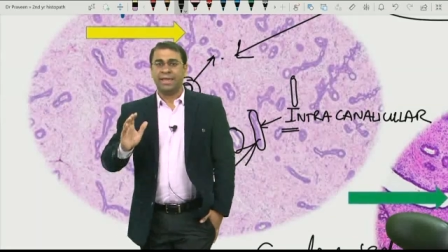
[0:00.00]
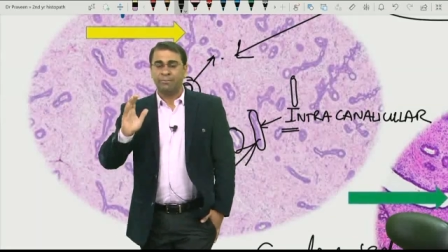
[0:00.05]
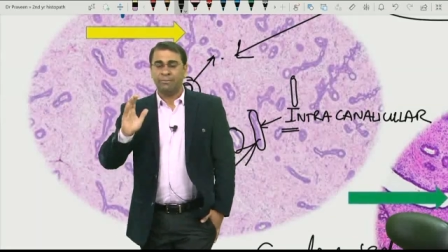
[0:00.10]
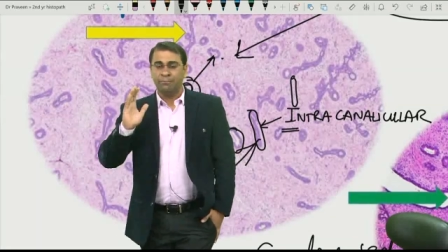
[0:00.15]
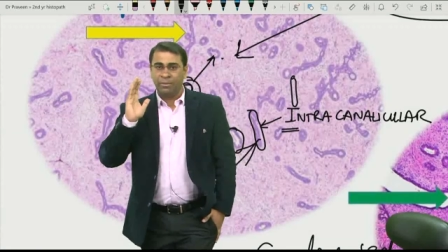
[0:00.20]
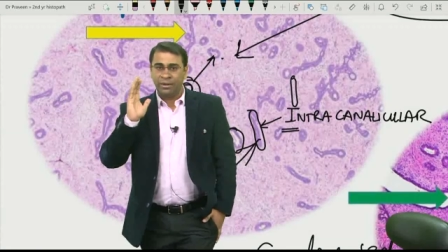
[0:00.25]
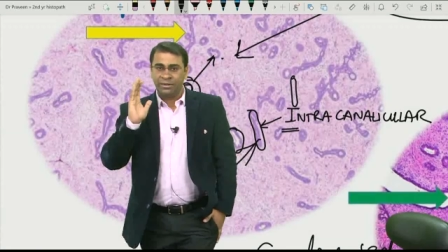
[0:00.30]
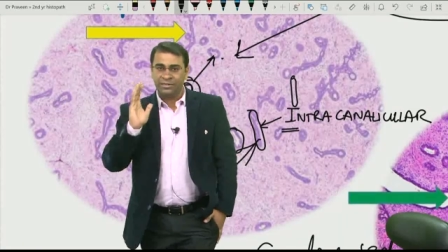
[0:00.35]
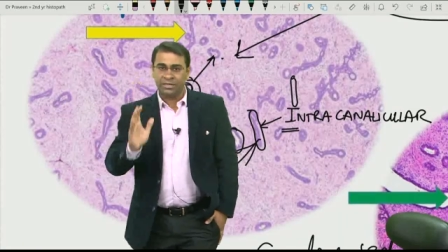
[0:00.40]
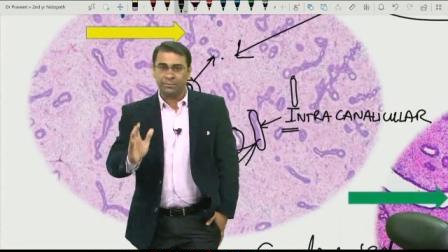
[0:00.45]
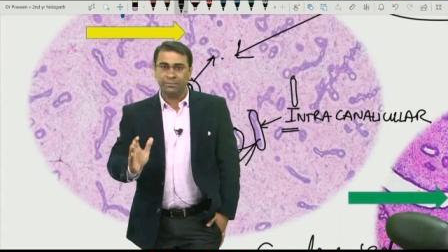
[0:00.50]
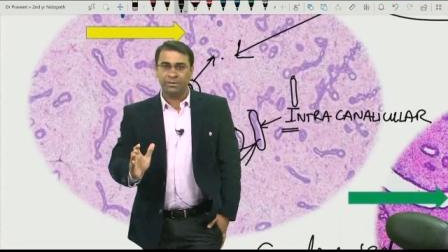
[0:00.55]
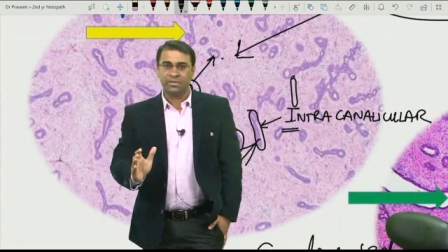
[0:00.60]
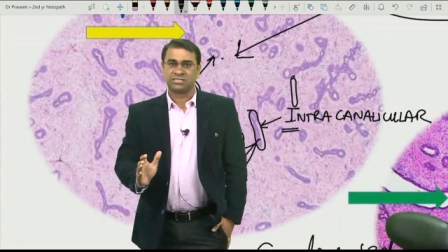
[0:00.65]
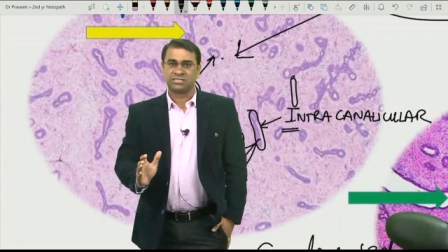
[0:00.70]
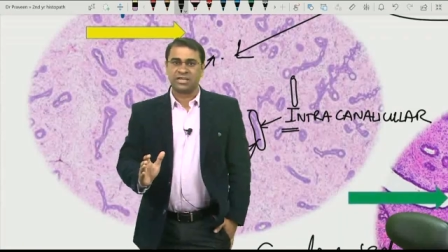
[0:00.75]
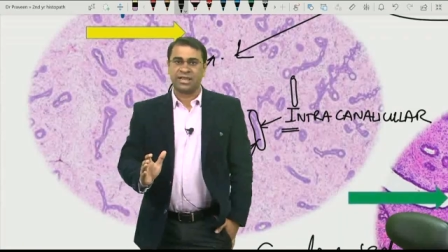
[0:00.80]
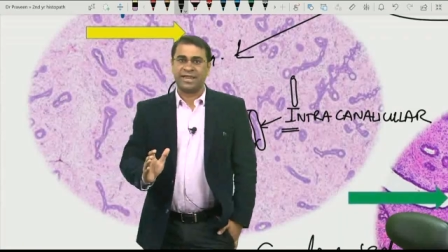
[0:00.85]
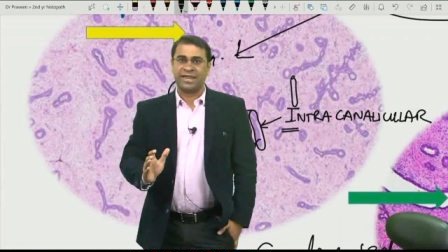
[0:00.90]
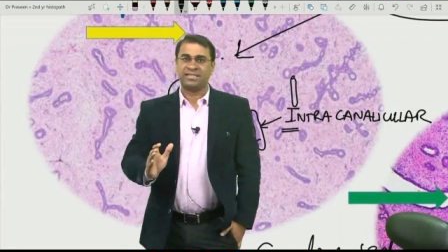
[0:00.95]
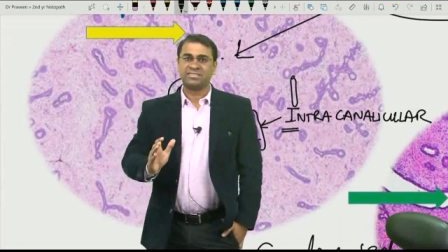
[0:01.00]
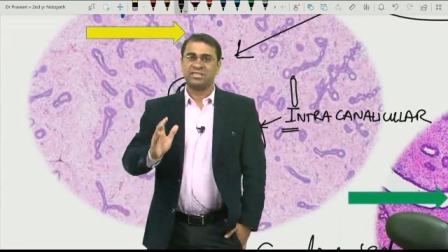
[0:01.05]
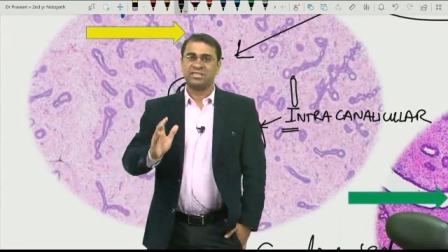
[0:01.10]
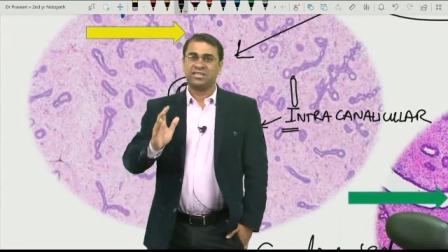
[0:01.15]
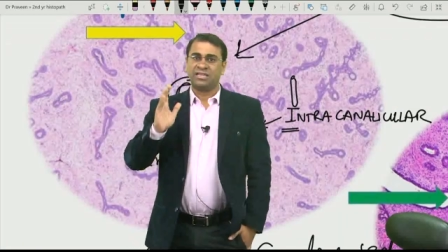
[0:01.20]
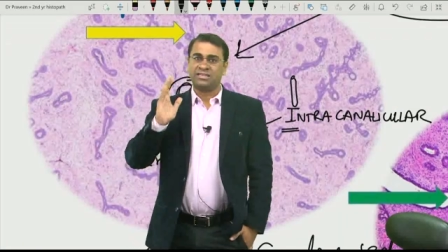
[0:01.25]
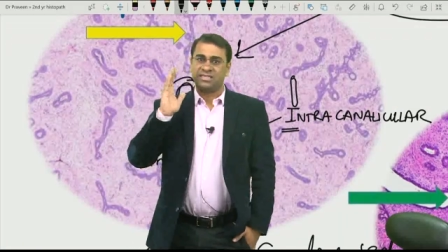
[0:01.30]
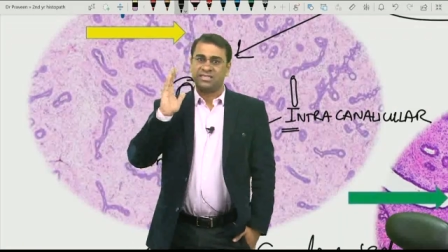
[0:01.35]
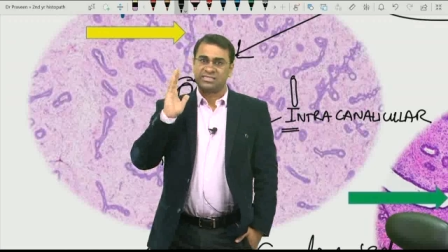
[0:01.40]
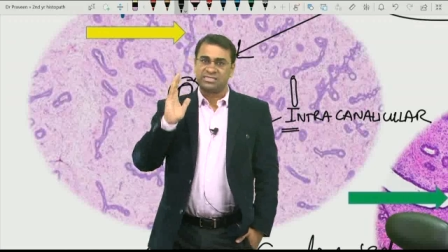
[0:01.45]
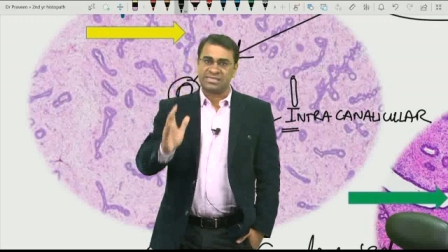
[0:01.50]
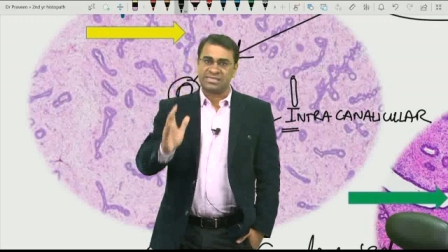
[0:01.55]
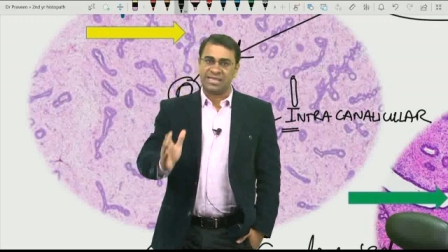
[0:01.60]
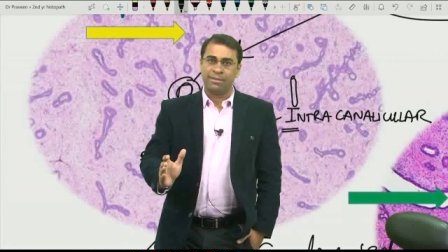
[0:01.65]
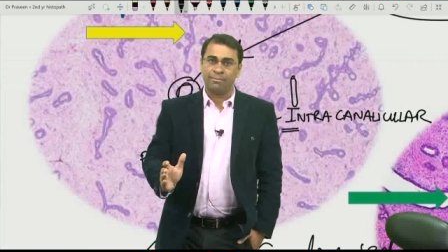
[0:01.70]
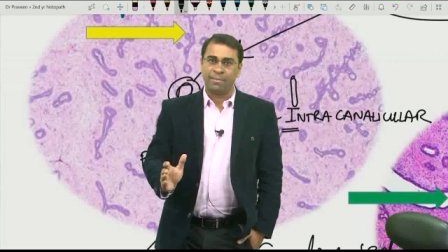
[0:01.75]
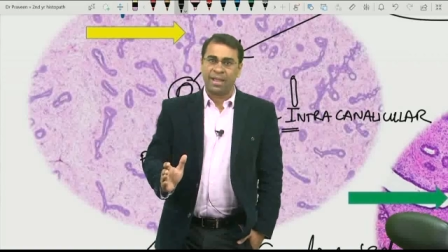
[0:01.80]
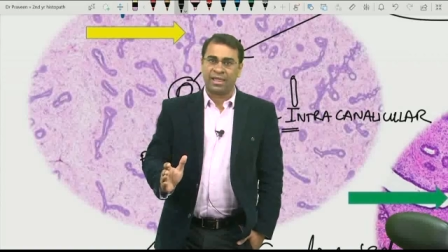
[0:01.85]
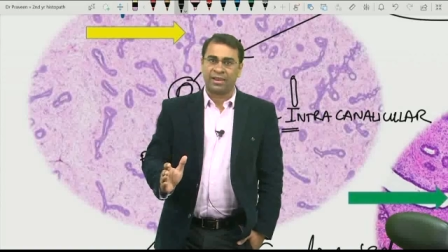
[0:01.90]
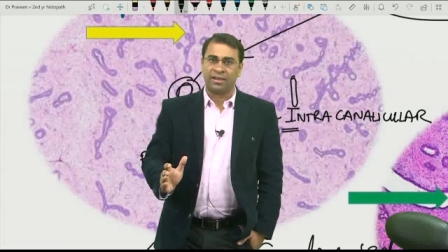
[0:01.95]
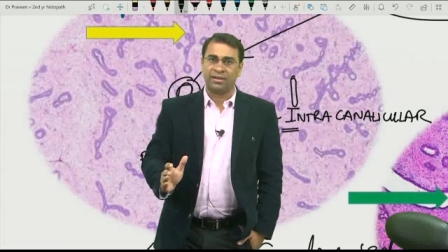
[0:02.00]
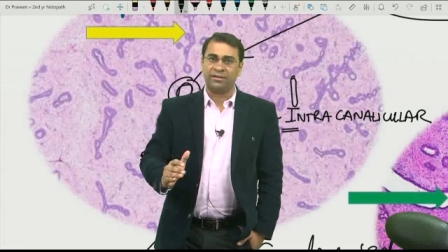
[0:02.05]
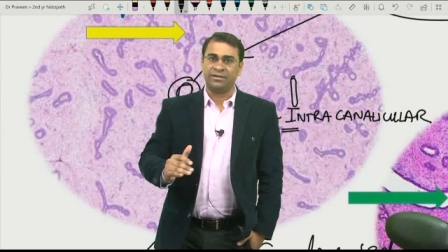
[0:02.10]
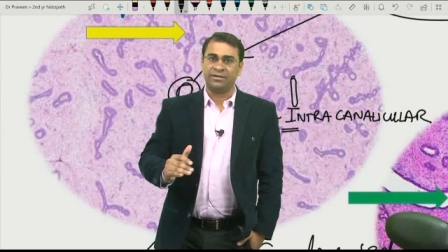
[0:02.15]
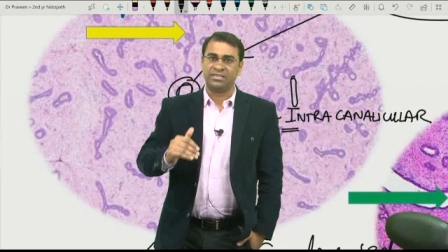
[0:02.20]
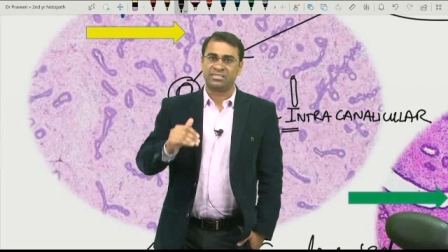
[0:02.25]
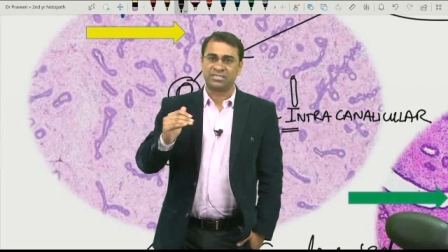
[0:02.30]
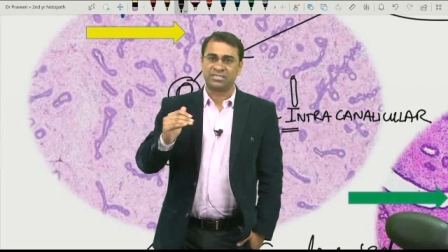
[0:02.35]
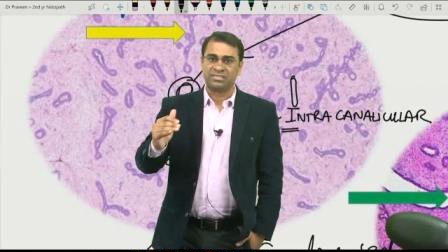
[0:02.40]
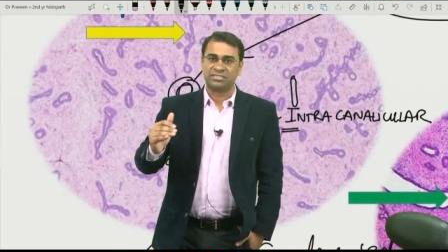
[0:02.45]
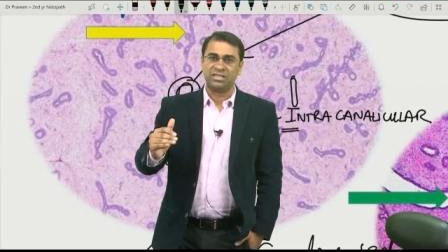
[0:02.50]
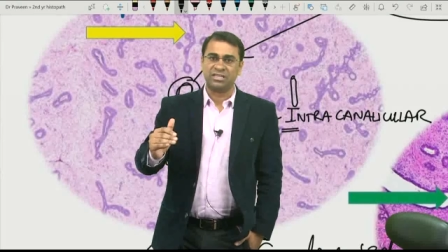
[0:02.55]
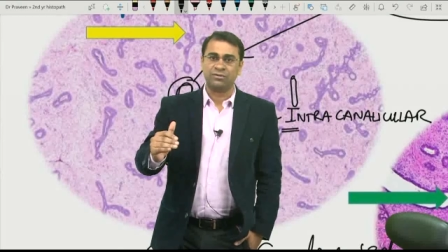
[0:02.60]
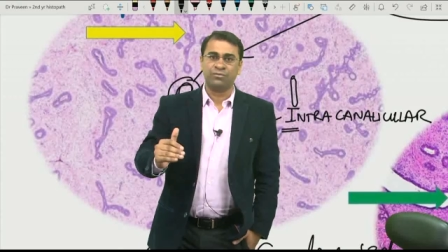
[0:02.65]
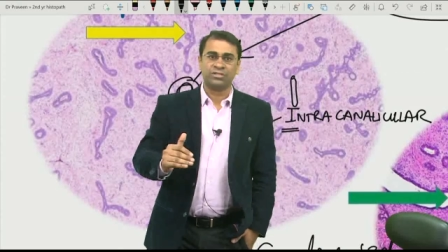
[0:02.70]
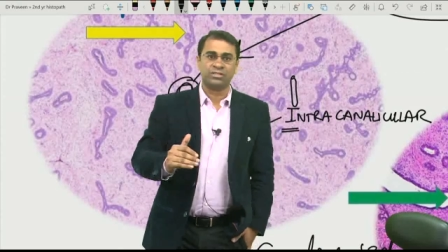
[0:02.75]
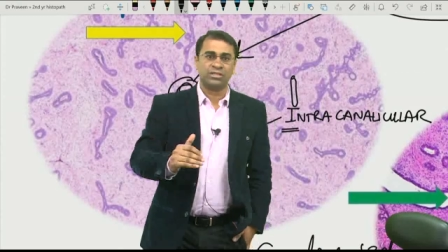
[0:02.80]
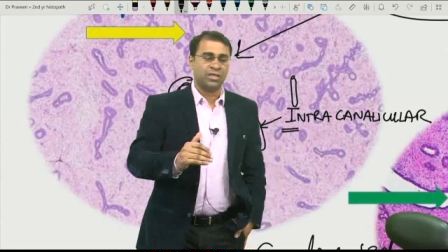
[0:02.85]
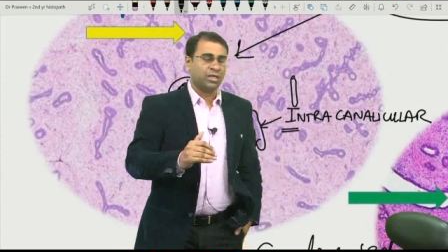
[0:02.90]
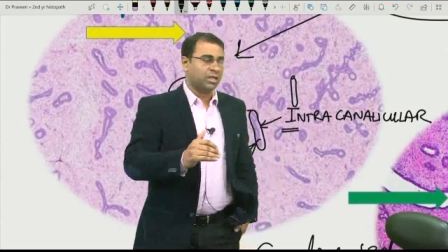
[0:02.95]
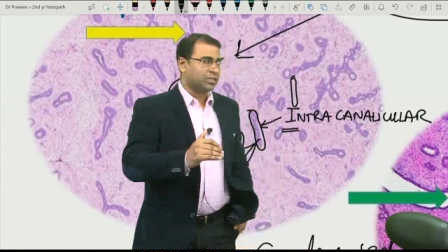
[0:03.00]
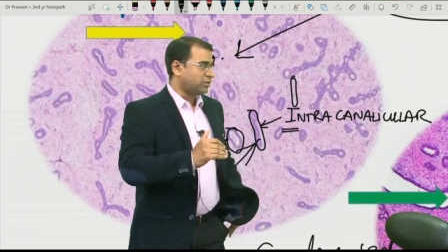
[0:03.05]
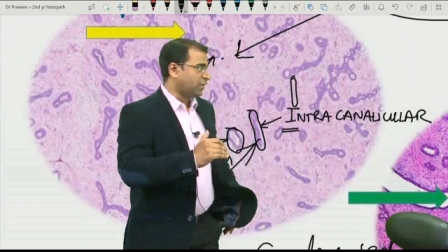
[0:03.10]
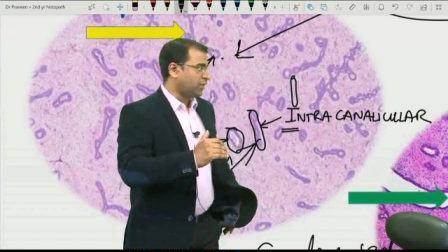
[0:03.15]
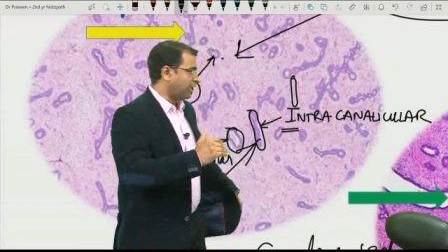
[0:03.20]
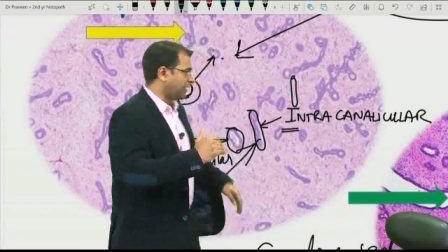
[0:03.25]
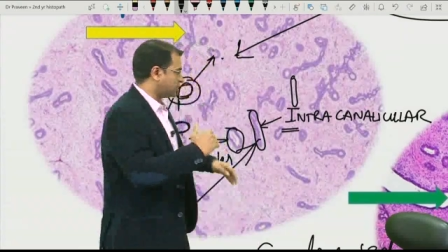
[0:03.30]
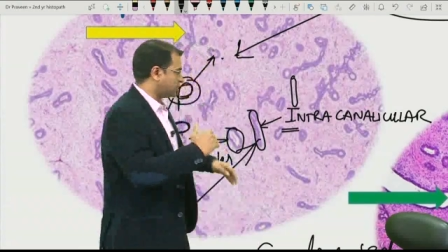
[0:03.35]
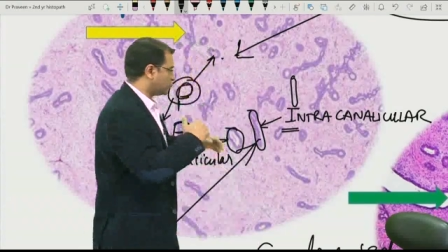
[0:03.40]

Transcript: and multiple slides in the same manner discussing with the